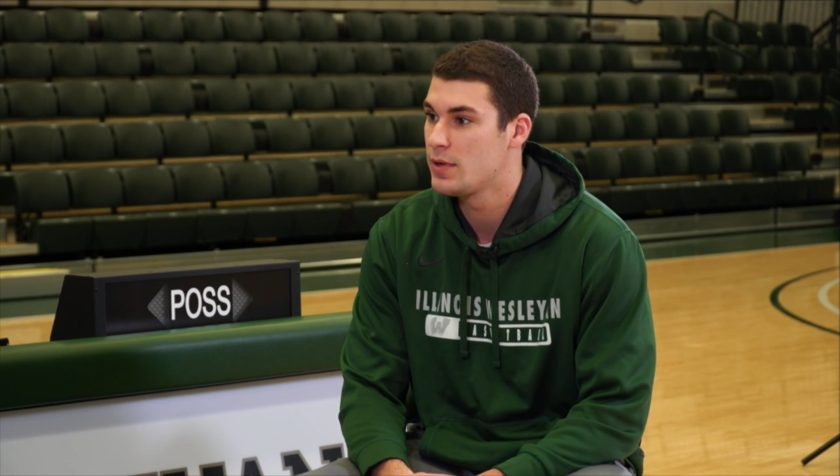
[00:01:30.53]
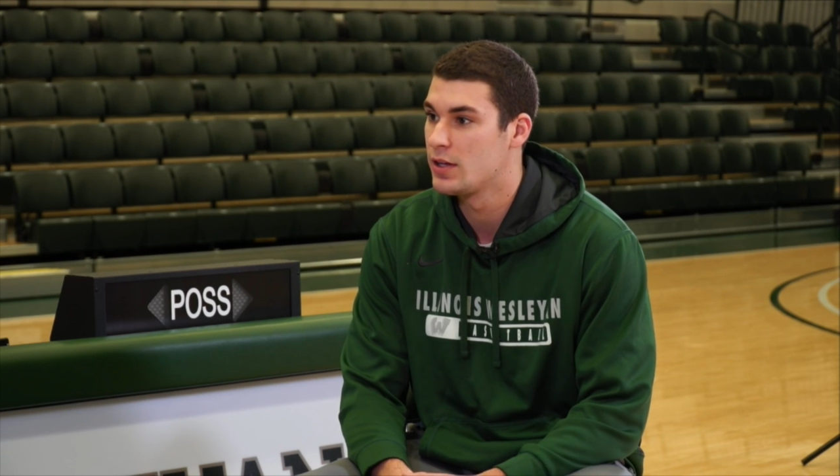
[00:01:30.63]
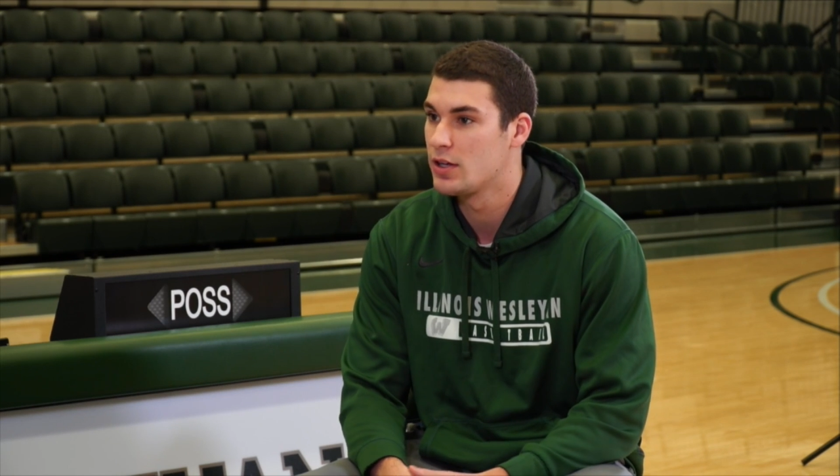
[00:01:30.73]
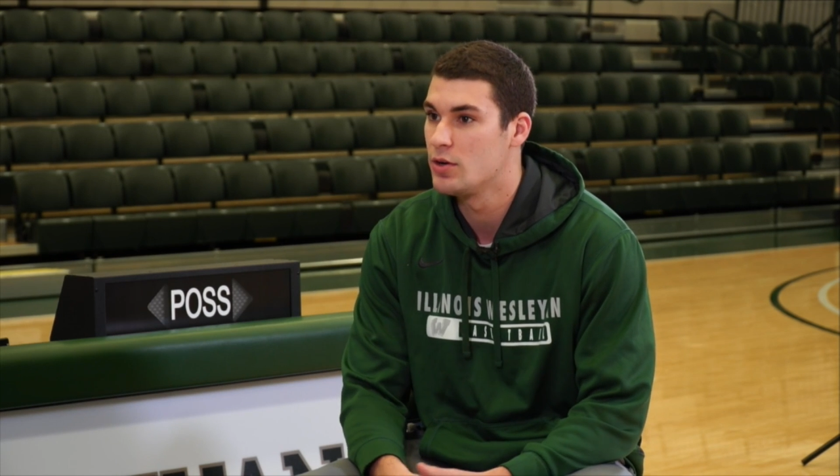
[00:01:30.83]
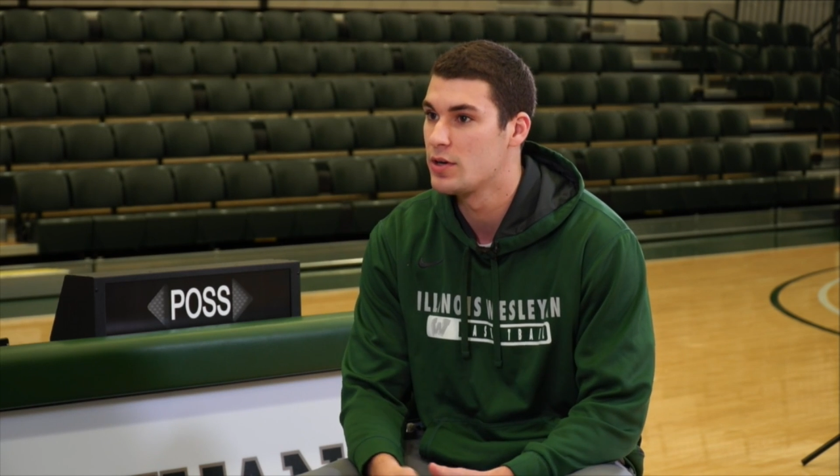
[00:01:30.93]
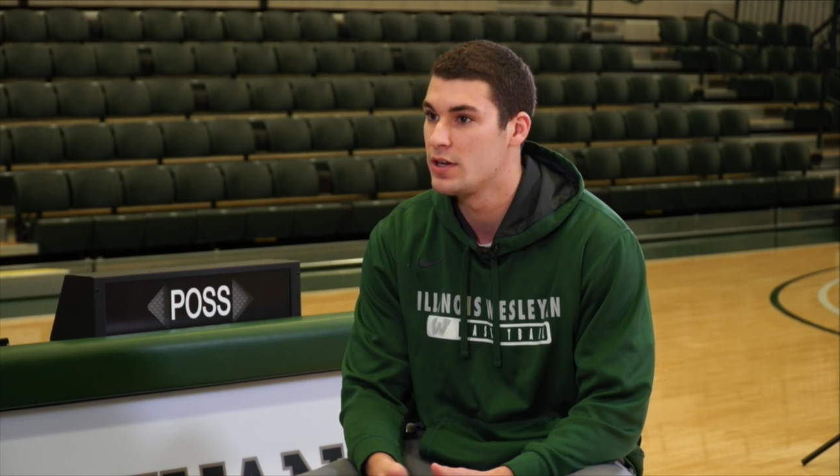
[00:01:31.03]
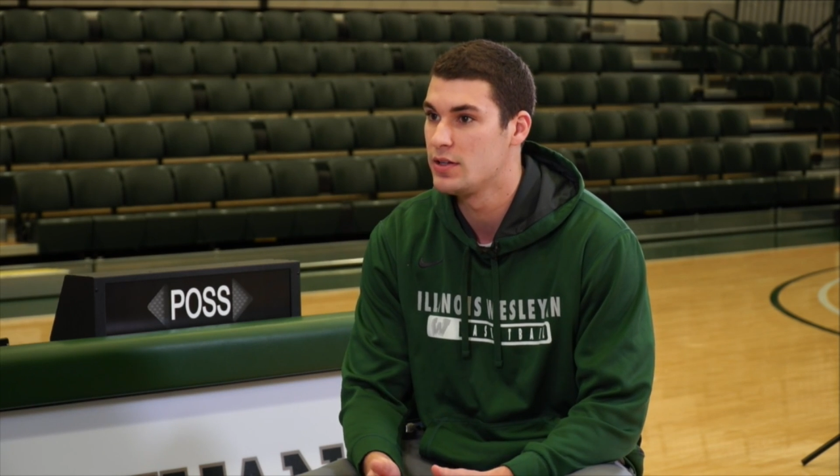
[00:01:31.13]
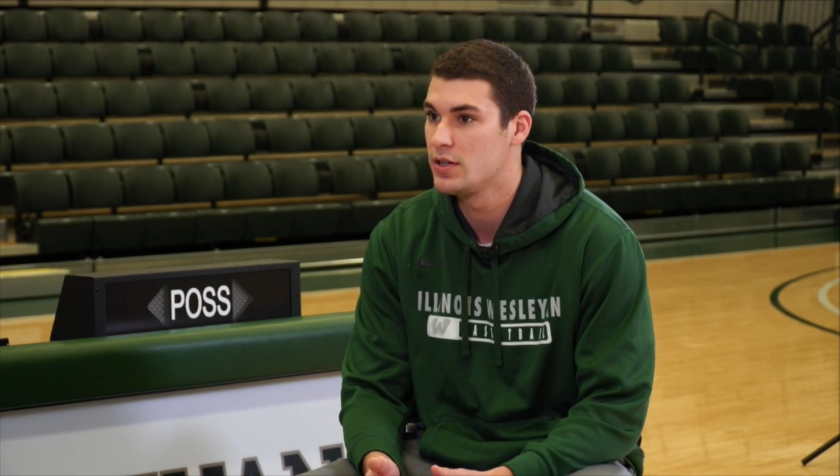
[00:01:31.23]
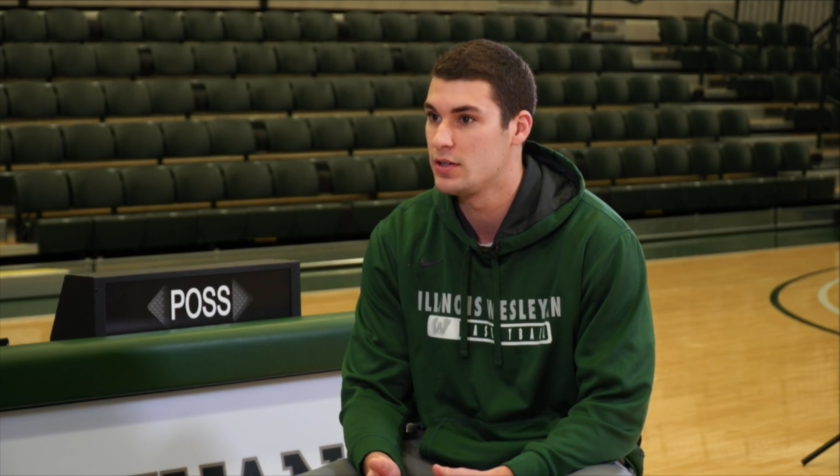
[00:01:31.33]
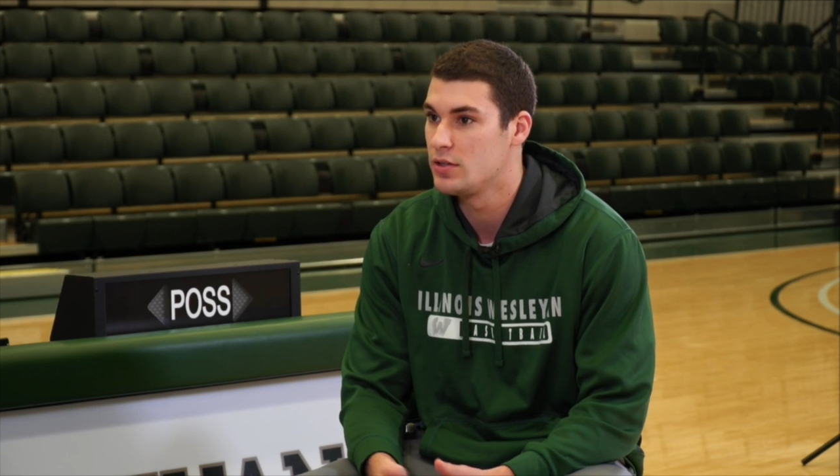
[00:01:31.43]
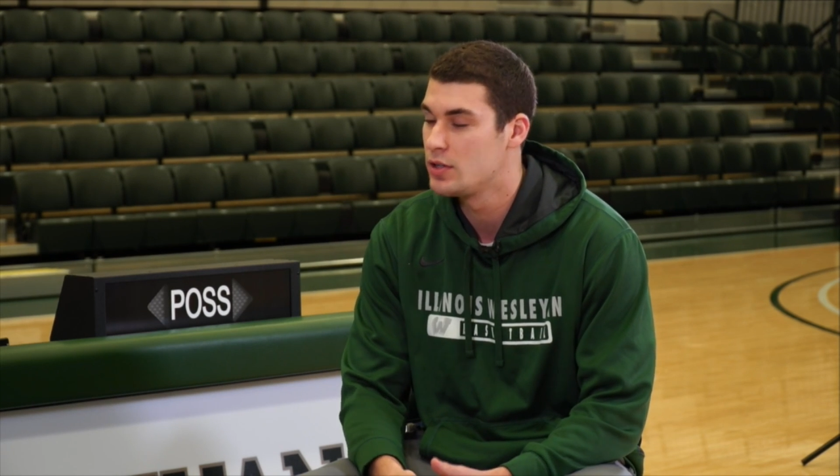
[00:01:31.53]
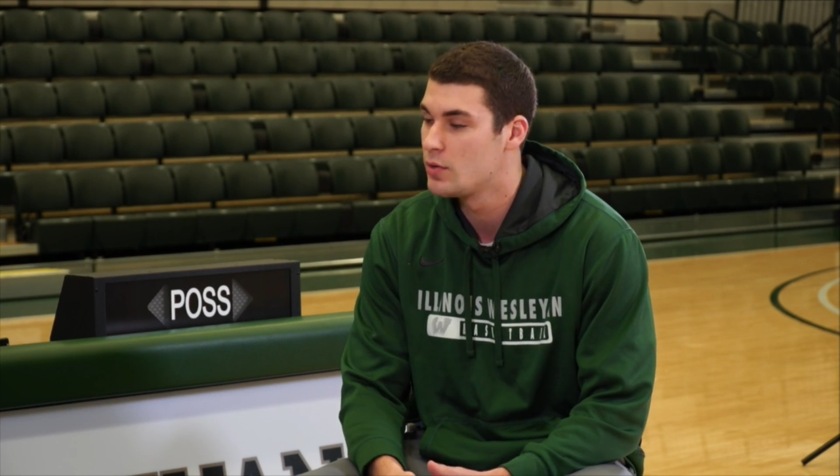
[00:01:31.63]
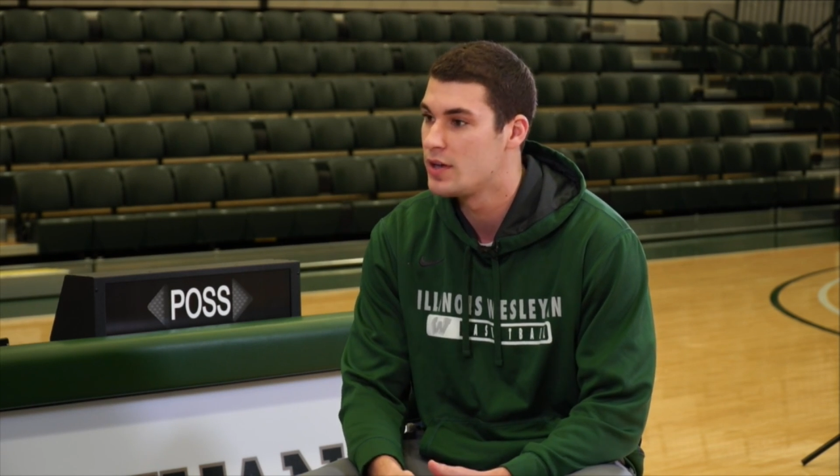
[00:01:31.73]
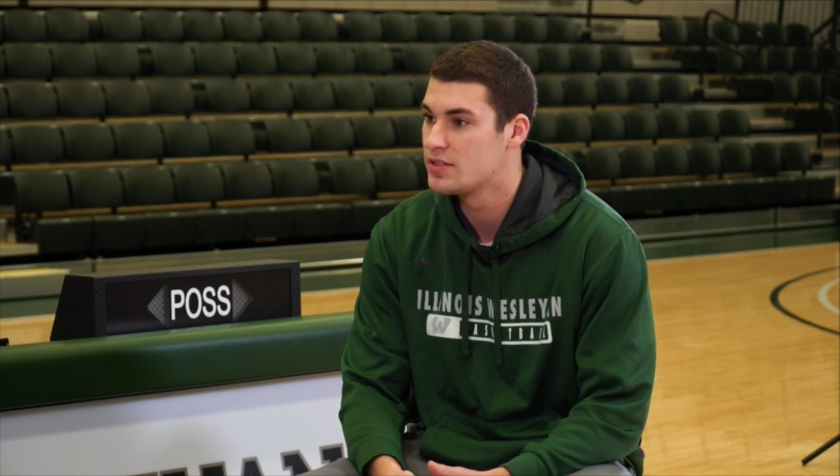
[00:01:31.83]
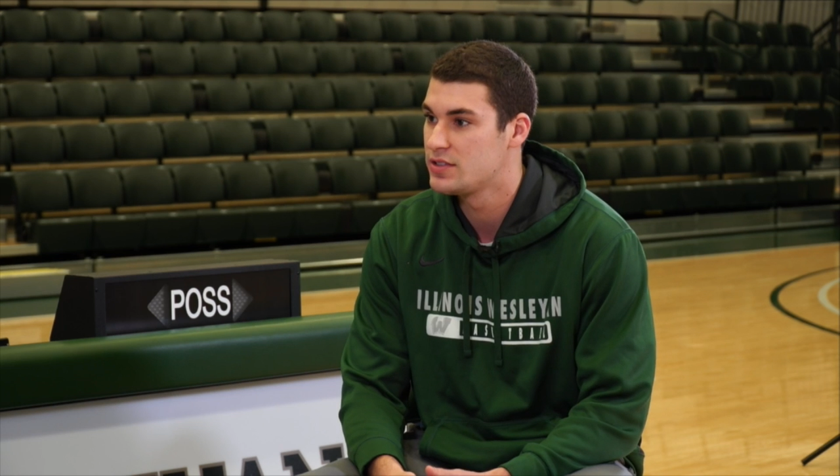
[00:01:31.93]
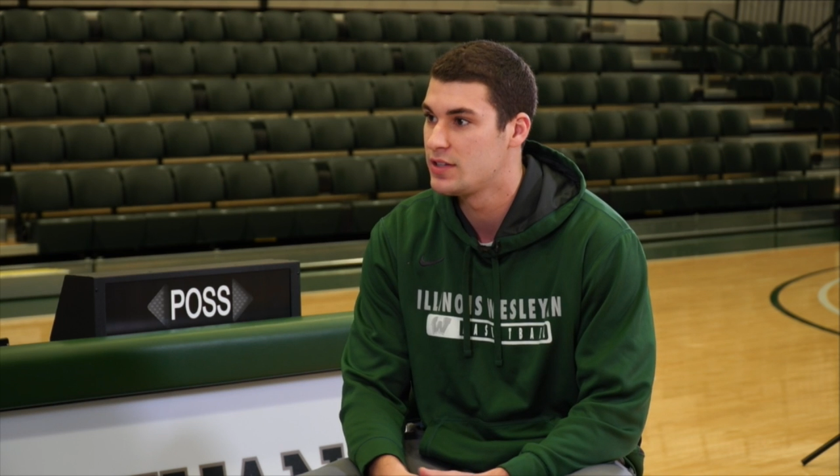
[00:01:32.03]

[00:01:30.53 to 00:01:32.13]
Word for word: and going into Illinois Wesleyan,